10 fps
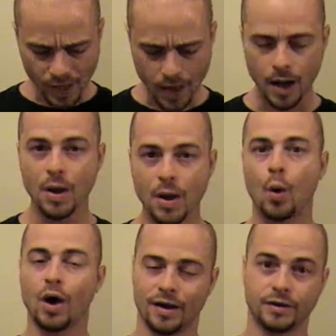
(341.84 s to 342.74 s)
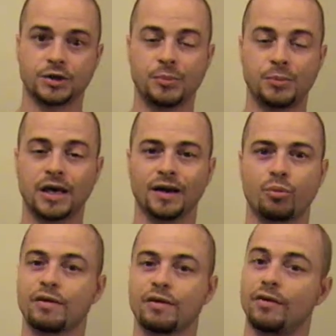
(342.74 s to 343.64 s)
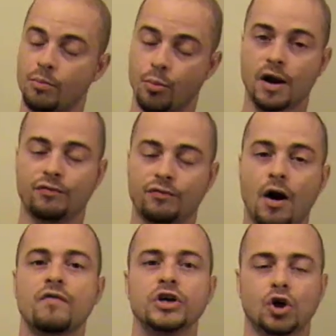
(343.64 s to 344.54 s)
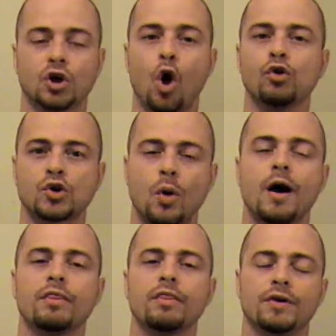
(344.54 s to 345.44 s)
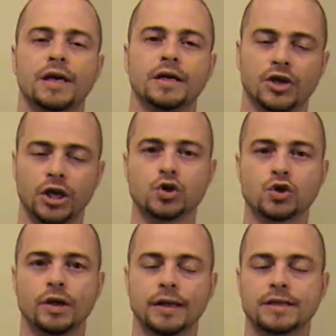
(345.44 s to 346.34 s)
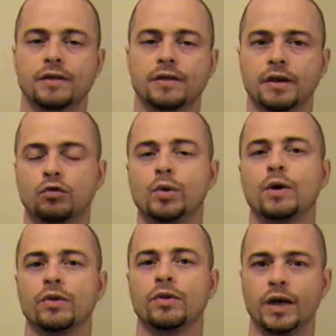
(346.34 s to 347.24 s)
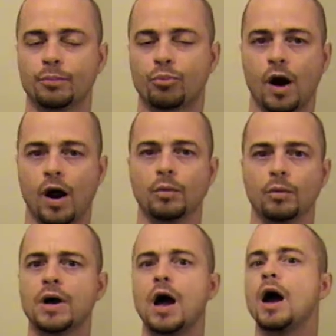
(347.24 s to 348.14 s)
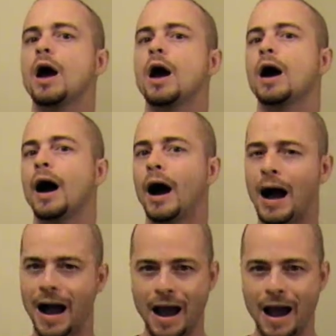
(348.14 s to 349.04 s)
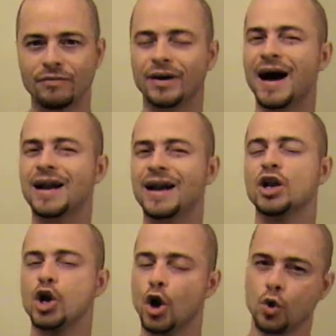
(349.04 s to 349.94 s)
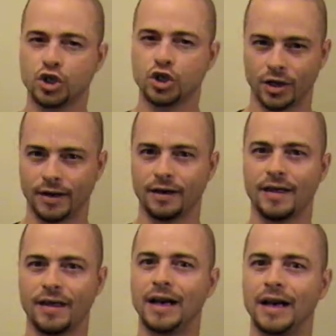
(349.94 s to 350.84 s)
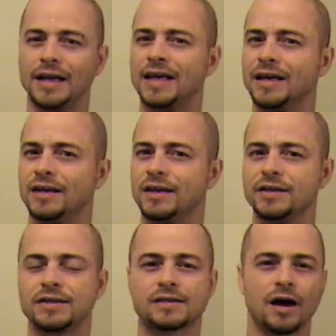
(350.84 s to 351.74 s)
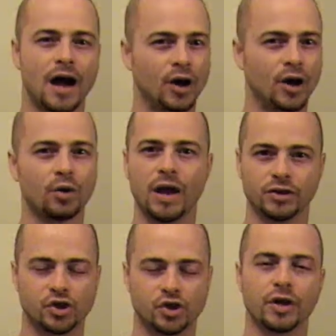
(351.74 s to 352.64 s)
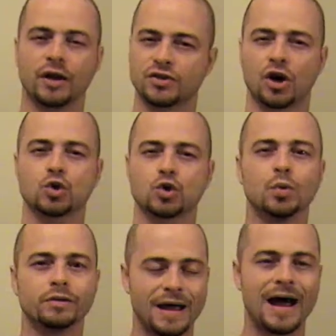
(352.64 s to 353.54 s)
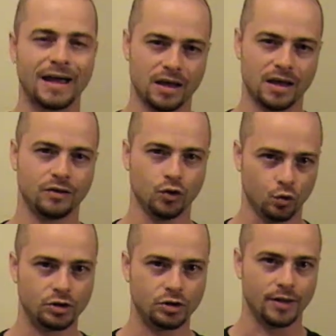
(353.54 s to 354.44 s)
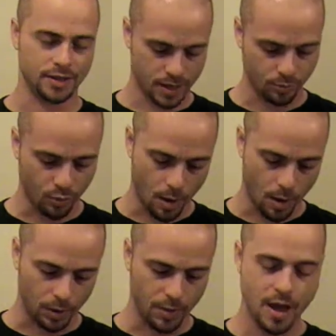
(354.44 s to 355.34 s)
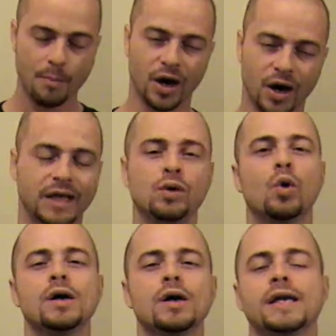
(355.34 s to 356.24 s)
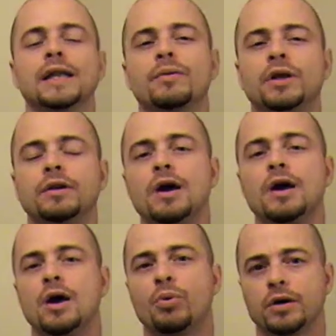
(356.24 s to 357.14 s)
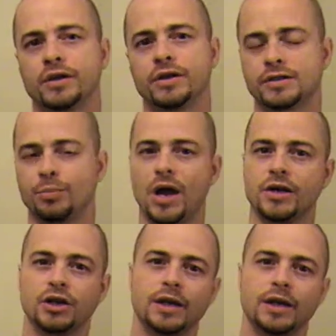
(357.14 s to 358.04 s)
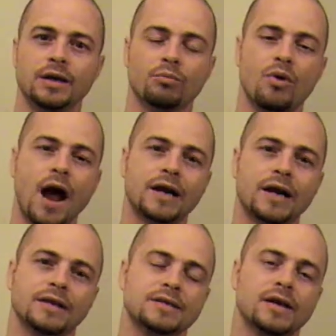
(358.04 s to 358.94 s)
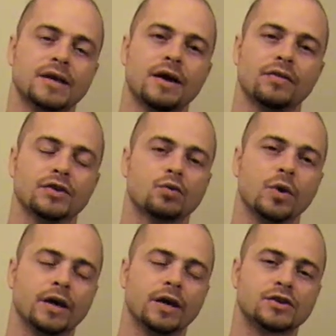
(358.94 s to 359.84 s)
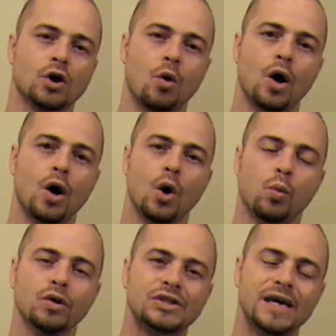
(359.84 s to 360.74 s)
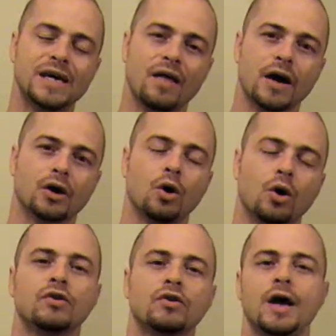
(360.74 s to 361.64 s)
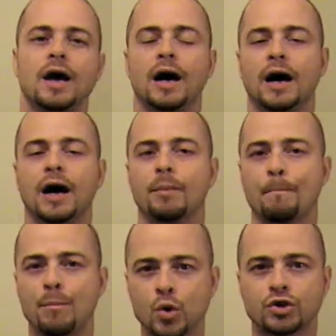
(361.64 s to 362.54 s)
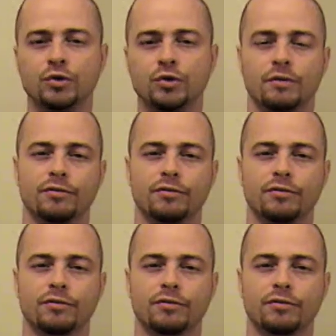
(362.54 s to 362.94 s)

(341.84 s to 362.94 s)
and speaking of Brett Favre is also on the Vikings injury list this week with a hip problem. I've got a notion that his Iron Man streak of starts will not end due to this hip problem, but he was a limited participation in practice this week. So we'll see how that goes. Most of you are